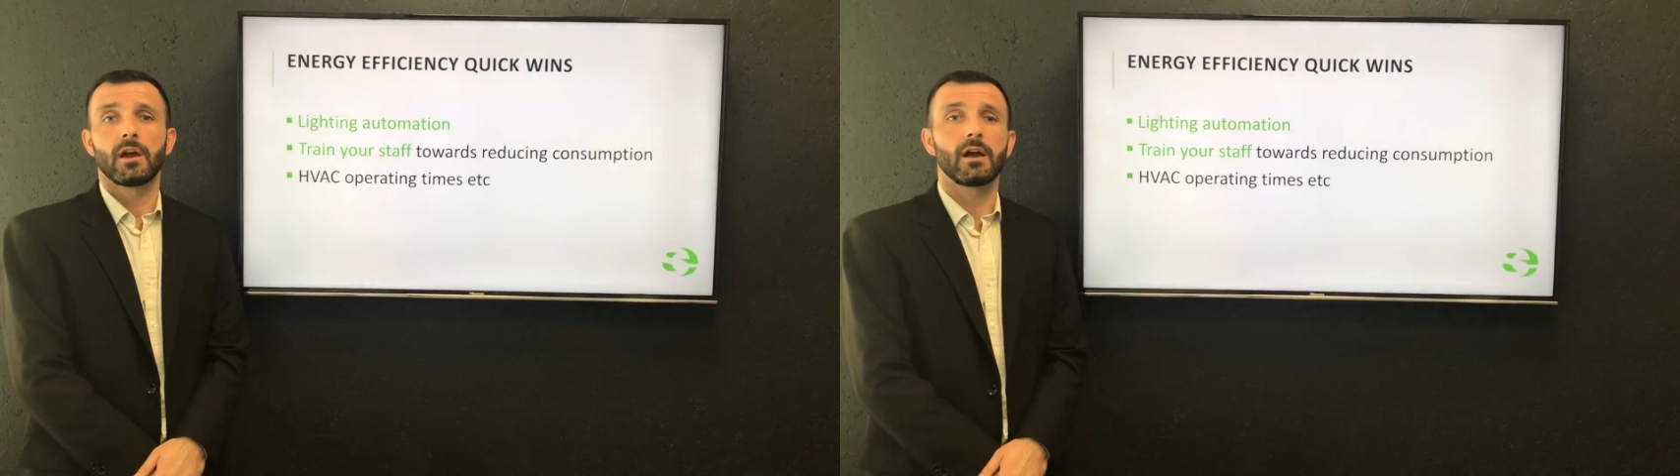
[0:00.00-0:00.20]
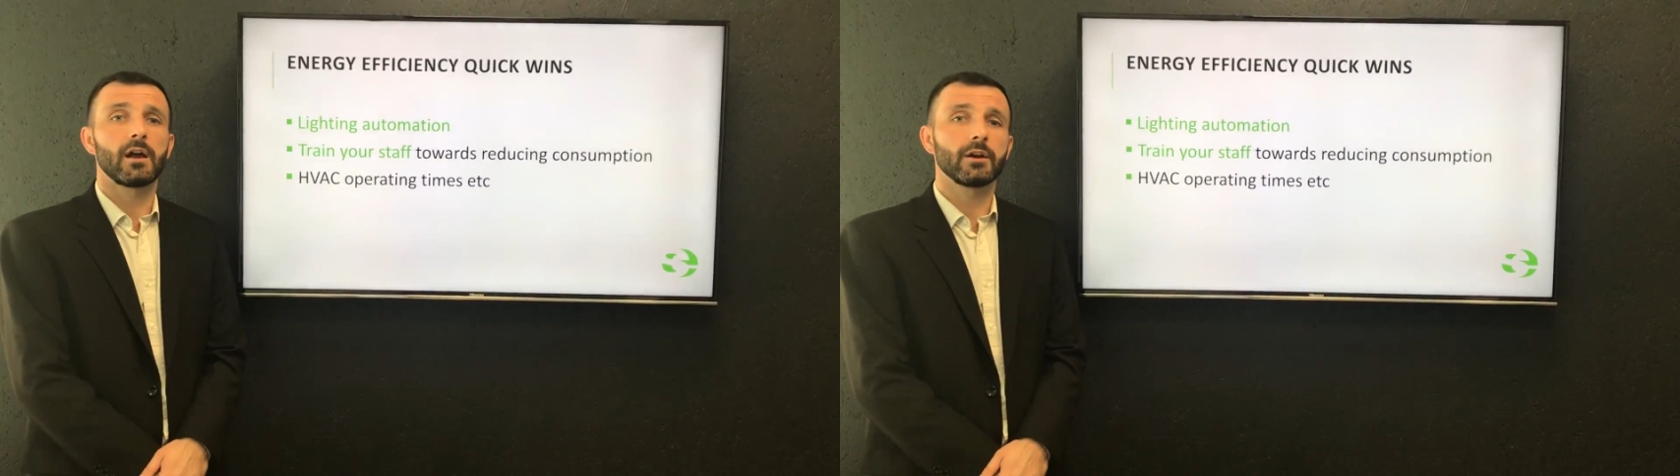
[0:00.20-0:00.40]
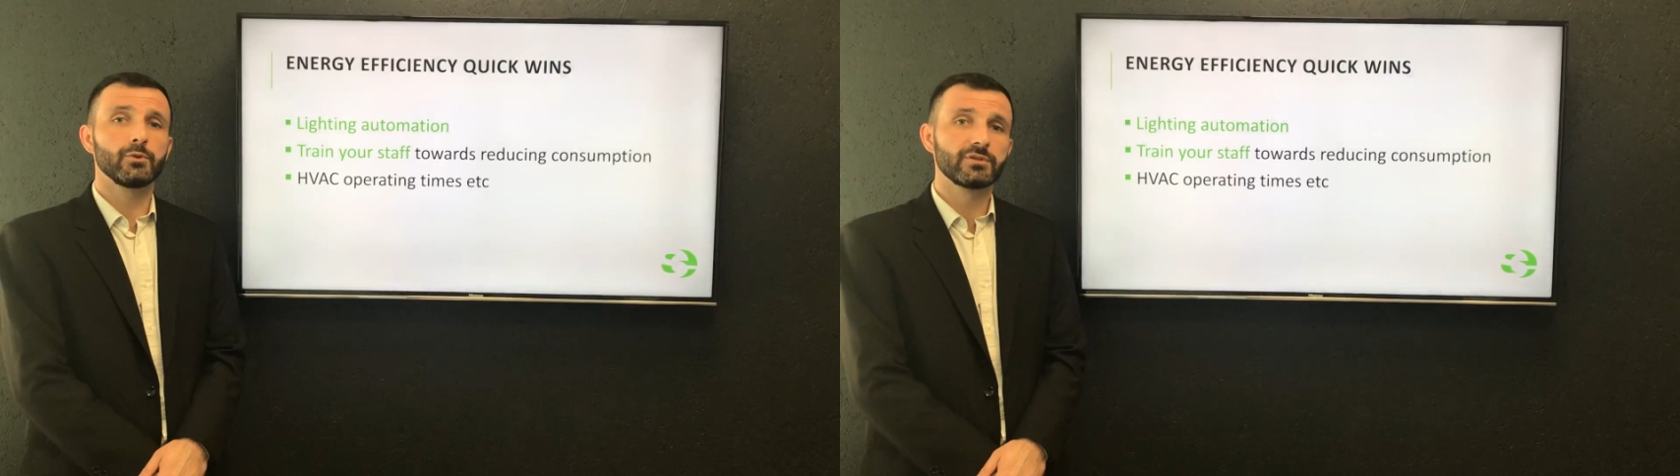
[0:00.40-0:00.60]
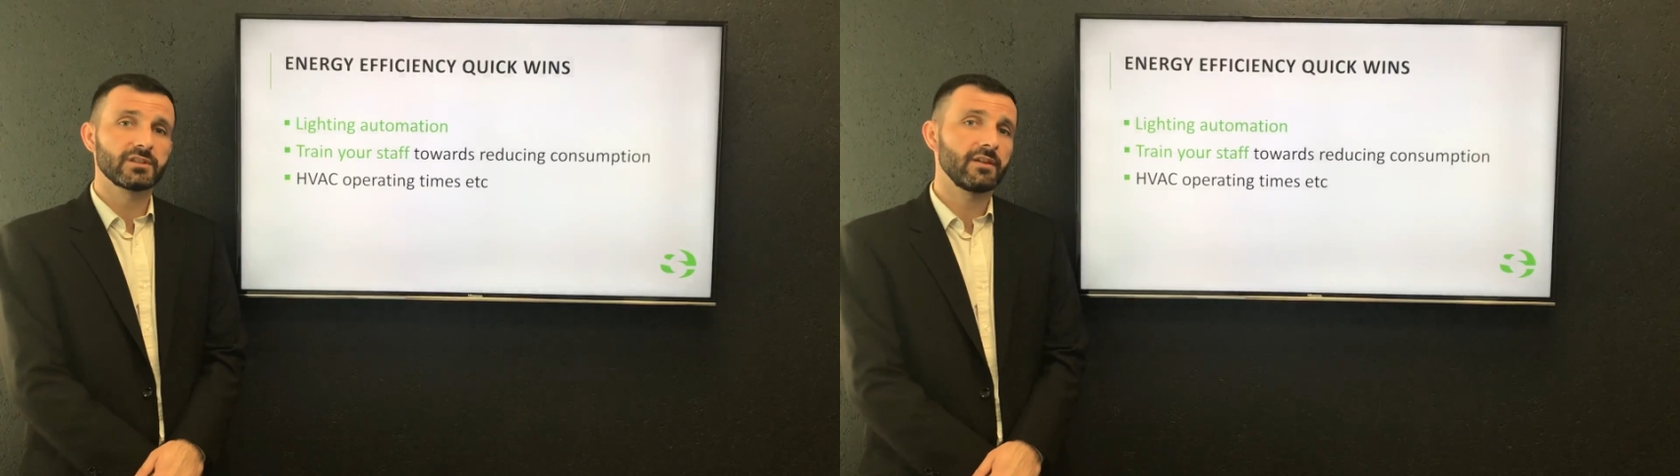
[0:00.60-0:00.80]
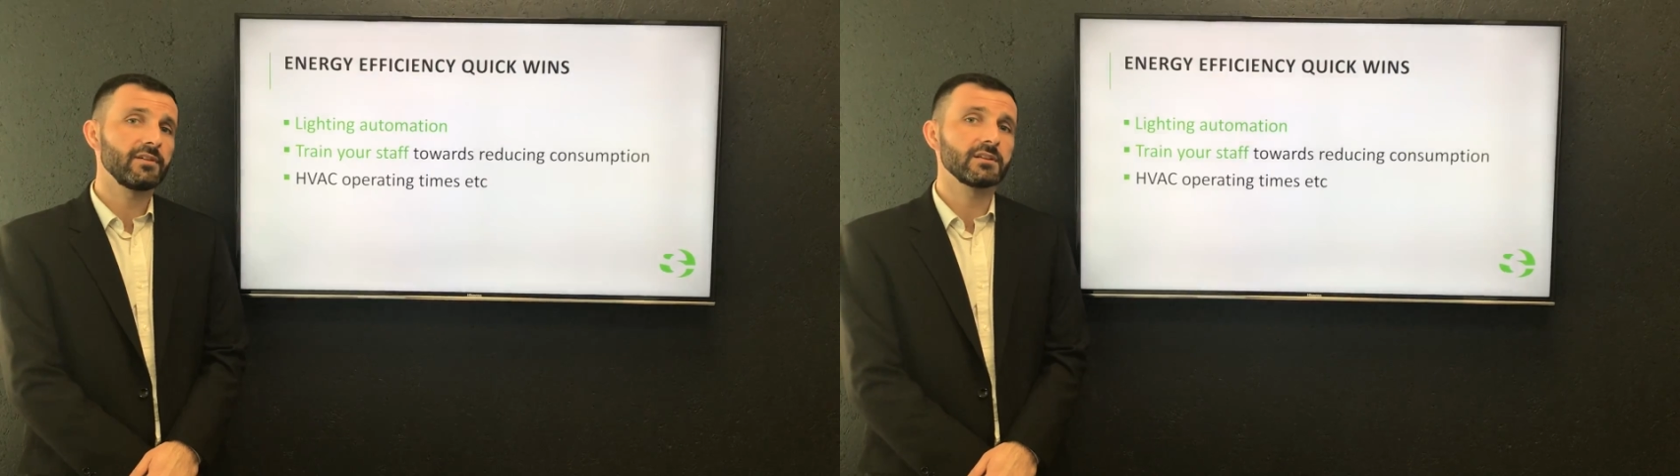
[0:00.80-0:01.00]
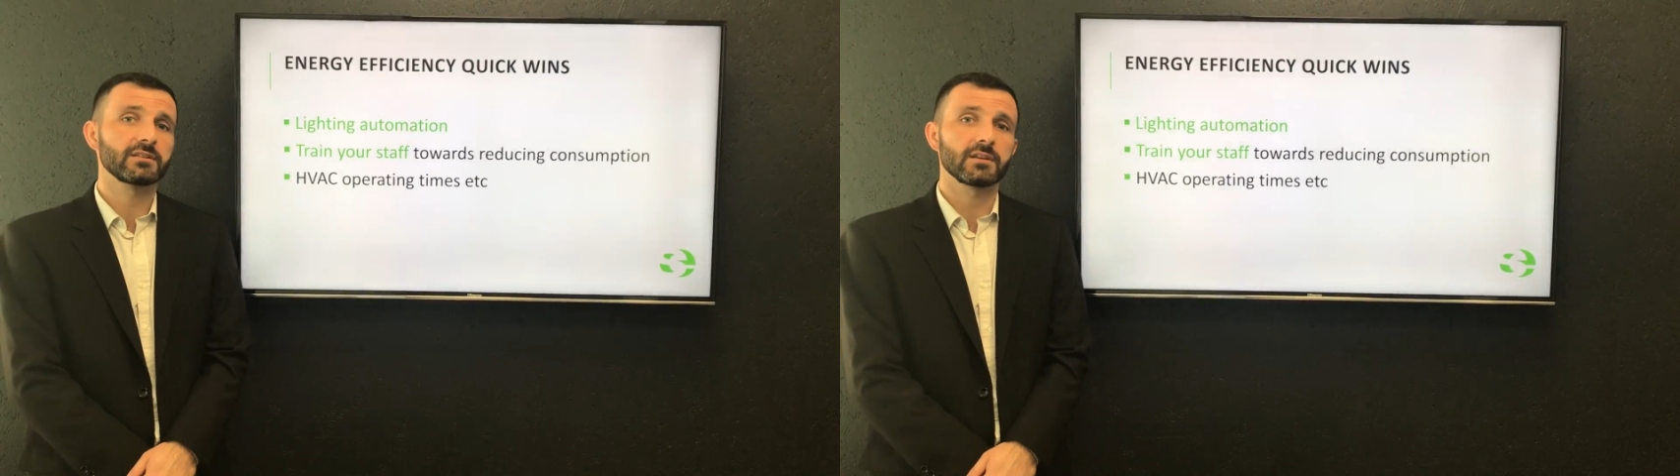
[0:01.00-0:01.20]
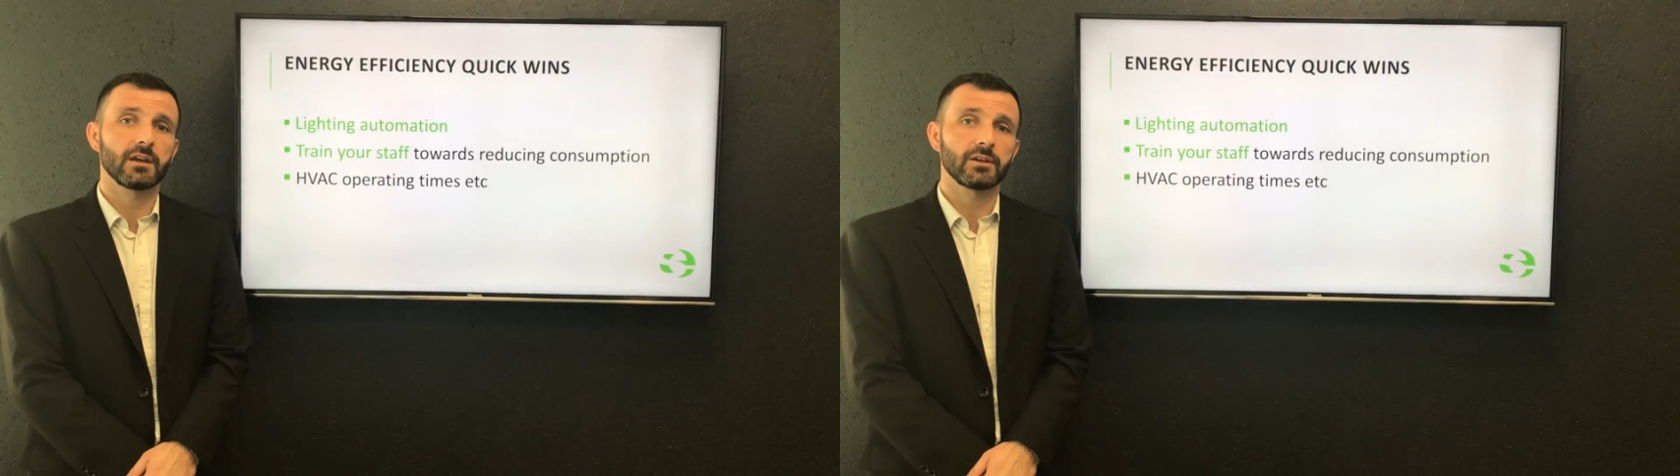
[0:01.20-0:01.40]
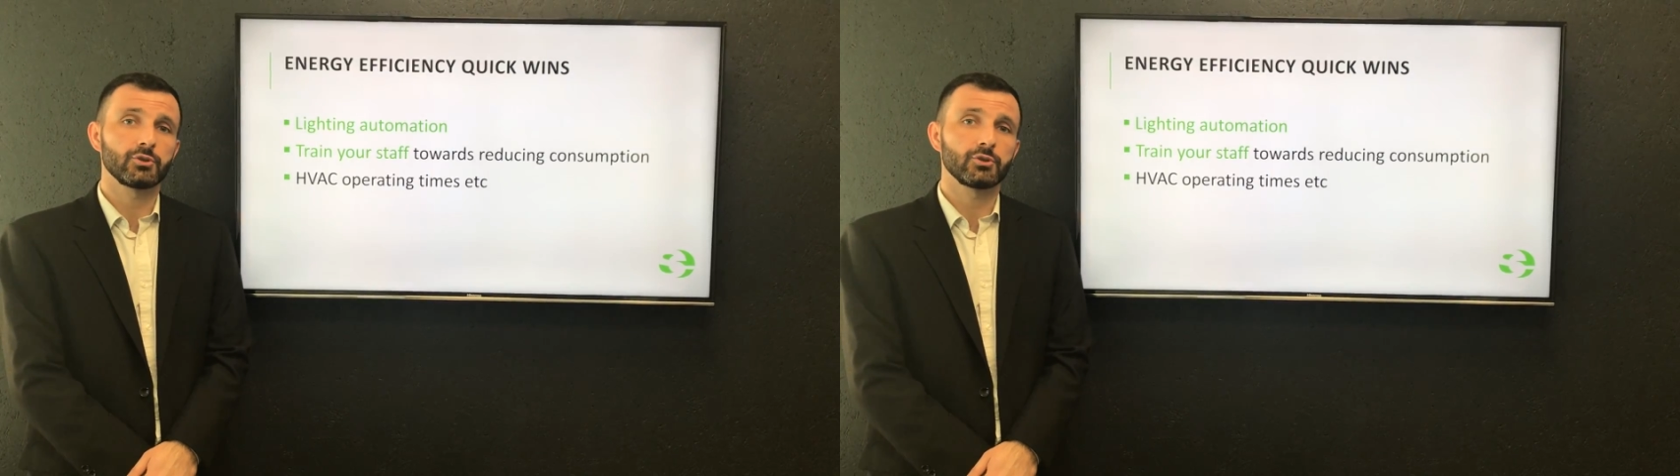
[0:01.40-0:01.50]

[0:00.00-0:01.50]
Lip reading: a good savings